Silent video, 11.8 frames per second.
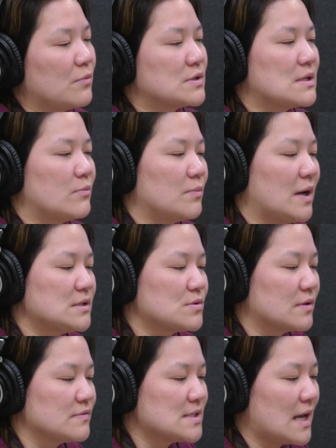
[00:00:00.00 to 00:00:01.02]
right, where someone might
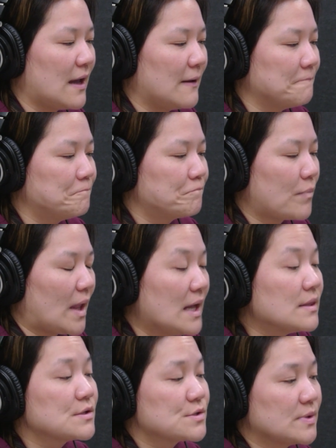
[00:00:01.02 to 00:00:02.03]
sort of say,
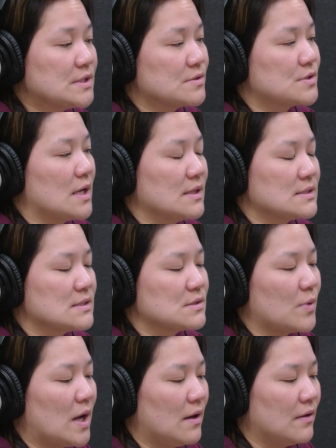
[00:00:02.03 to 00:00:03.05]
and there's research on this
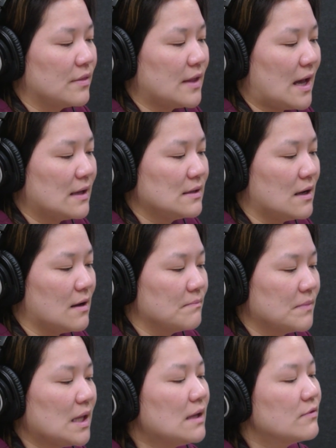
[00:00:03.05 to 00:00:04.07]
as well, that
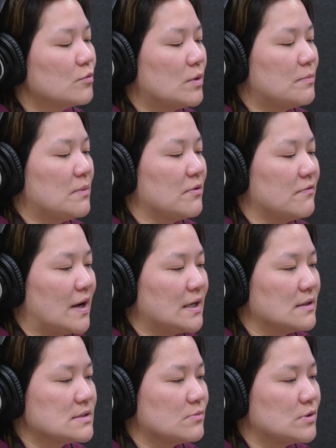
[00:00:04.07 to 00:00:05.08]
even when people find
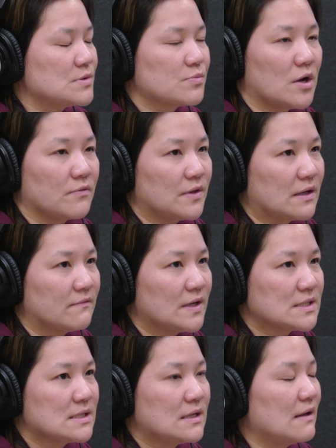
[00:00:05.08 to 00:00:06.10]
out someone is wrongfully
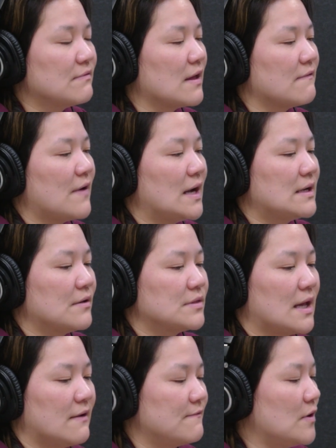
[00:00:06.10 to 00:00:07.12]
convicted, if they find out
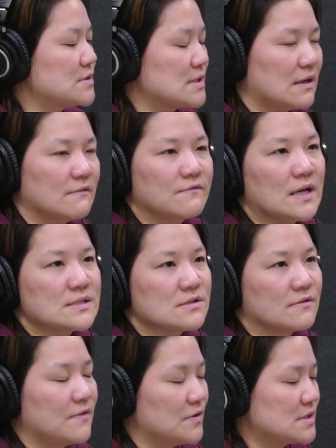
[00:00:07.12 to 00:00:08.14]
they falsely
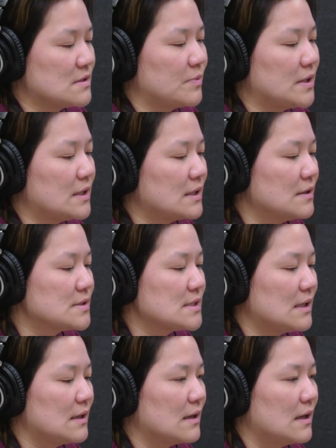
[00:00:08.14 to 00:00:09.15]
confessed or falsely pleaded
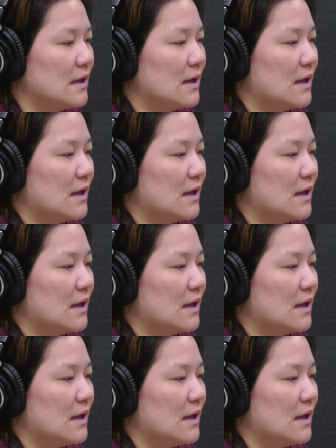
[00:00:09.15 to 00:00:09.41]
guilty,